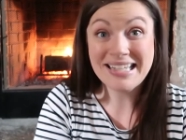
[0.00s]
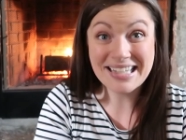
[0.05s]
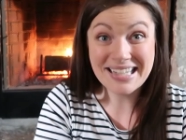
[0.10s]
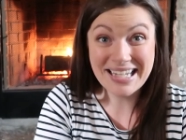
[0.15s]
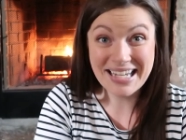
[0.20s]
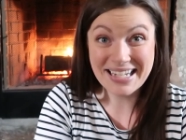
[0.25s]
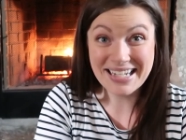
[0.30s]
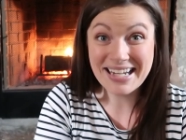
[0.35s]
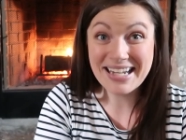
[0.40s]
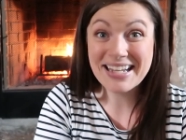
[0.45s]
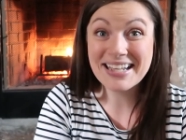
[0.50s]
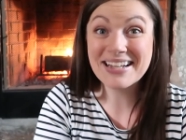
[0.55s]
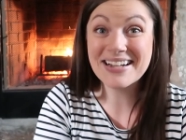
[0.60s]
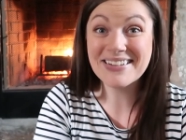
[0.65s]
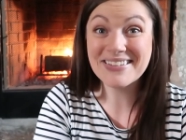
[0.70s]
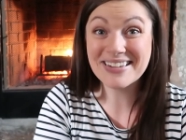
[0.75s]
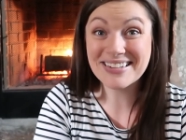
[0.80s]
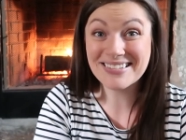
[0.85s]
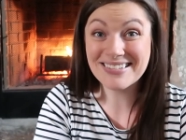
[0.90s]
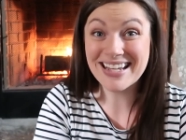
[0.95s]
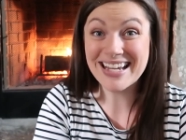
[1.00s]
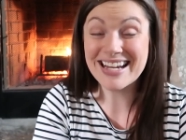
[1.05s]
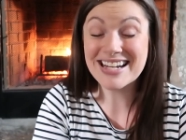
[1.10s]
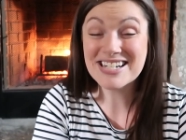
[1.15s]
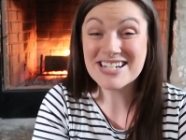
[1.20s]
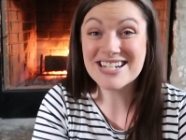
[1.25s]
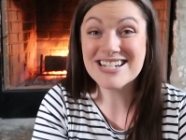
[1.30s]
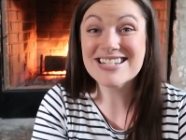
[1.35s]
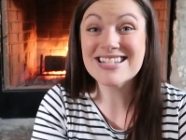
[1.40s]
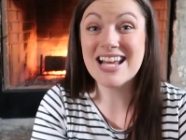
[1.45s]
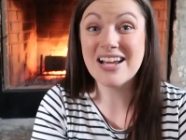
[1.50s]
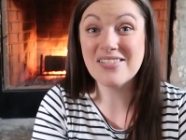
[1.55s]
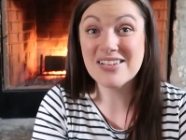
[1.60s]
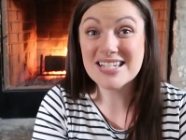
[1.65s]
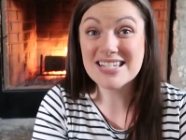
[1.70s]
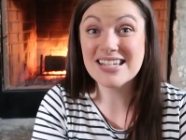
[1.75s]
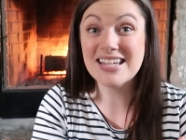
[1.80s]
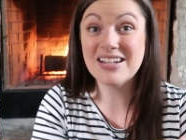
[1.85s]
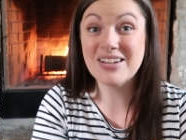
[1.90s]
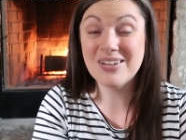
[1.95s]
getting a little anxious. I
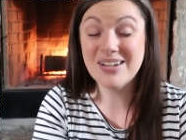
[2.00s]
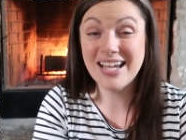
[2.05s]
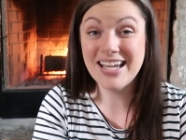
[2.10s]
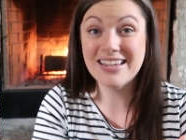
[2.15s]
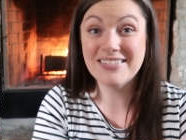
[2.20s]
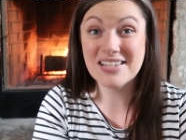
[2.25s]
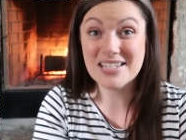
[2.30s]
was like, okay,